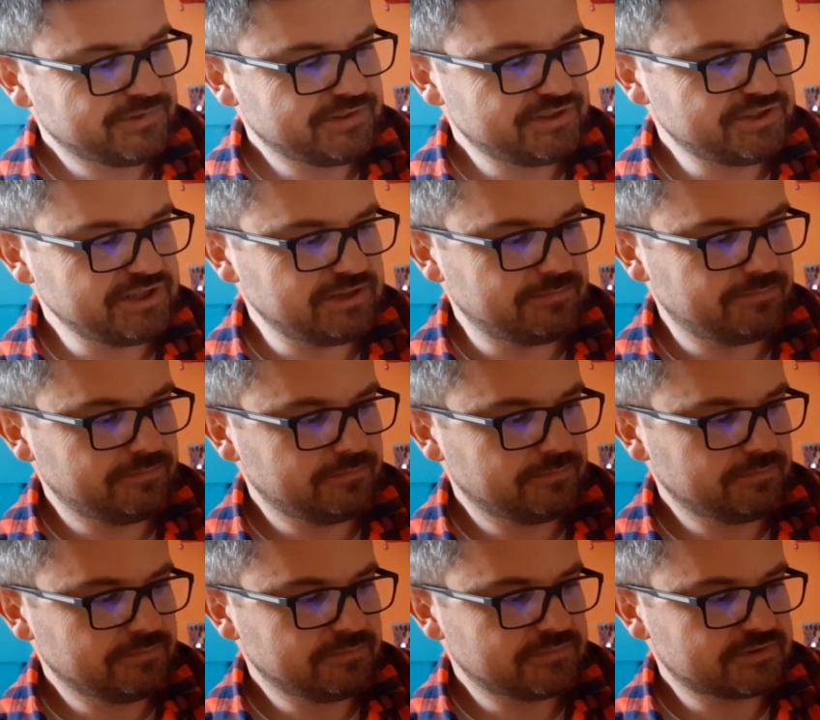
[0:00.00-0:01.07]
Jim
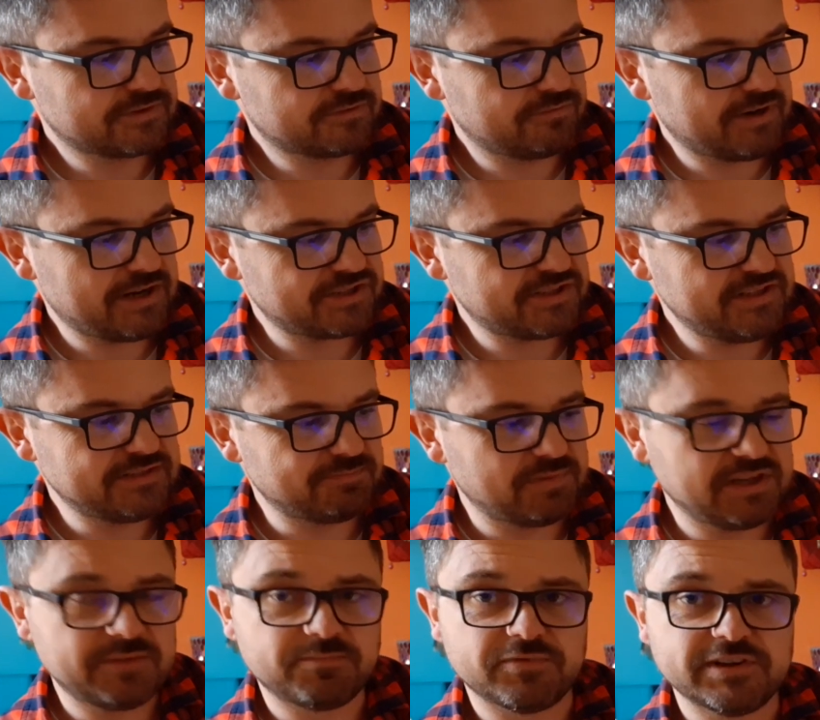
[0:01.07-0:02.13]
scratched his
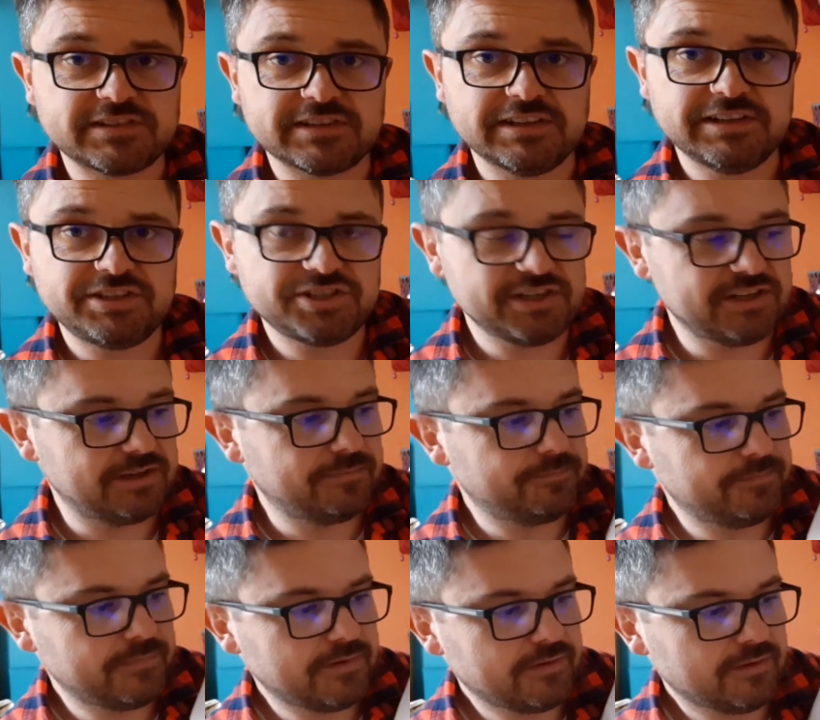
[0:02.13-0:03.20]
big bristly chin.
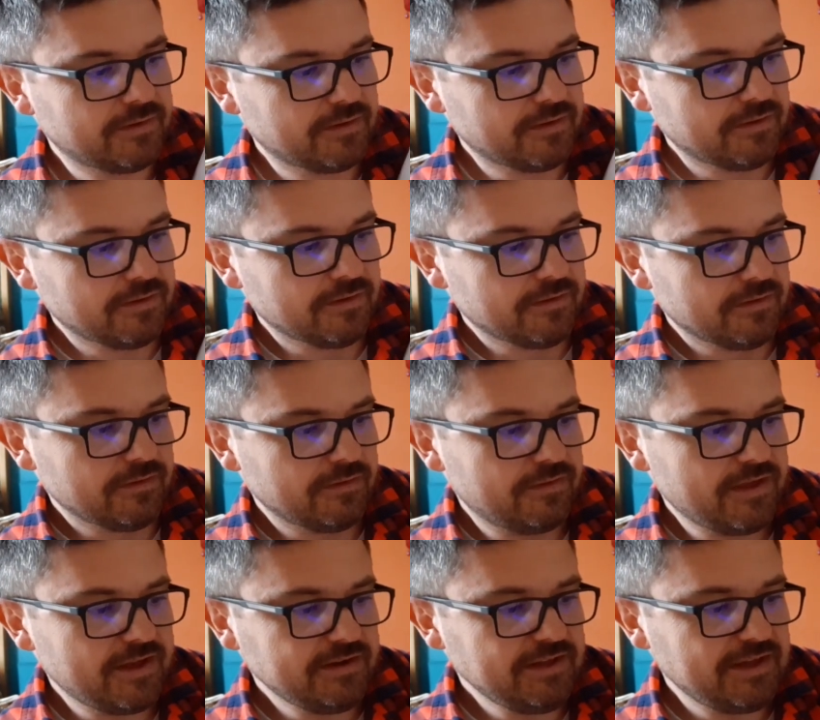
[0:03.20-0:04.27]

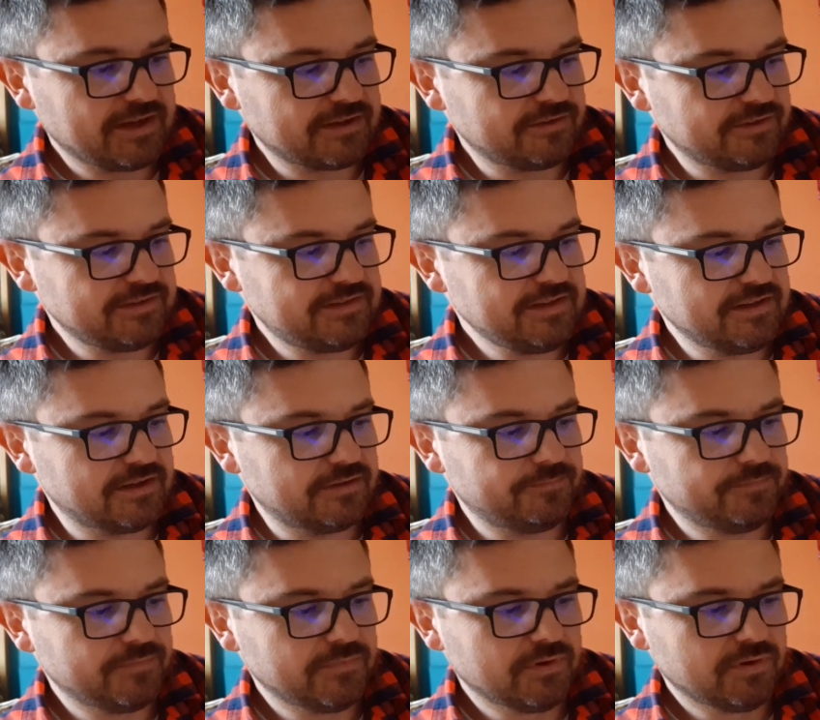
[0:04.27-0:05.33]
Then he had an idea.
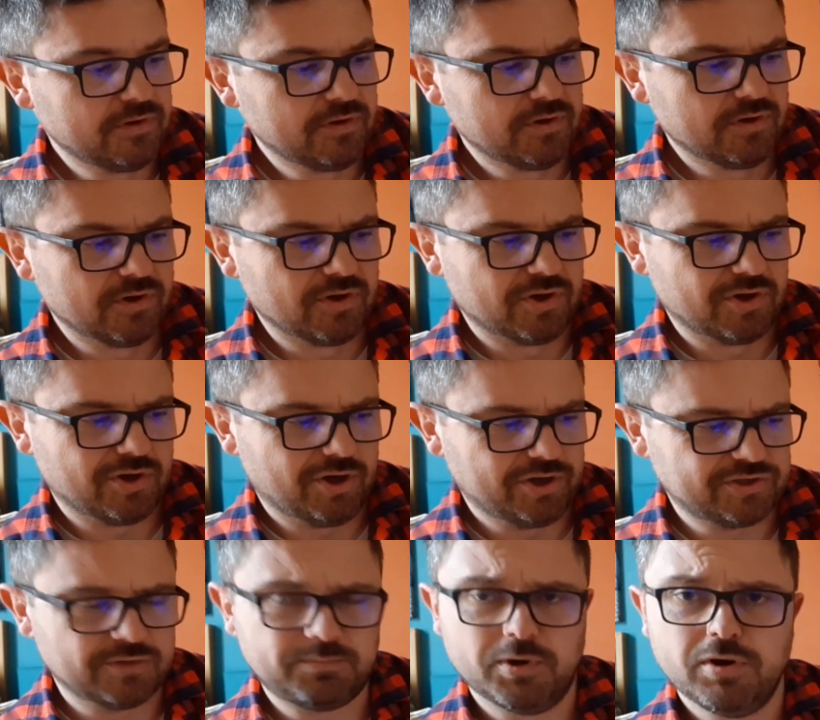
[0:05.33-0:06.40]
"I
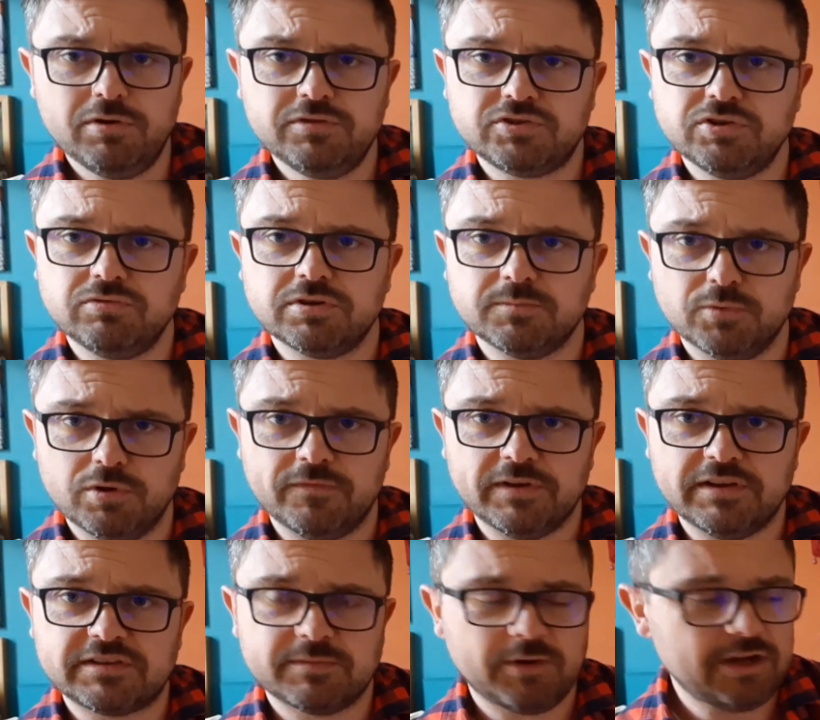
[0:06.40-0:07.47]
suppose you could move
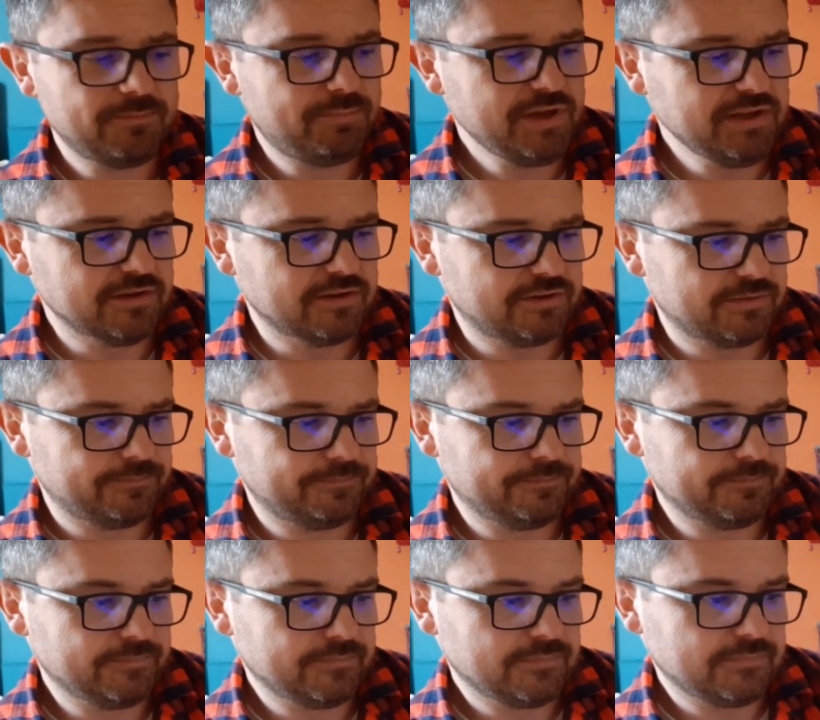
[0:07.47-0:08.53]
into my beard,"
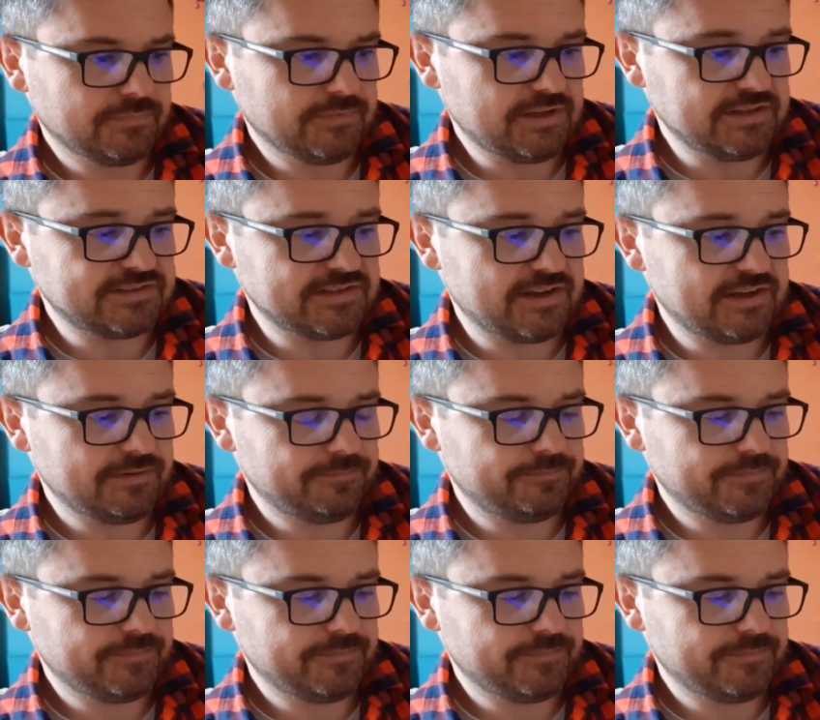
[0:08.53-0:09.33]
he said.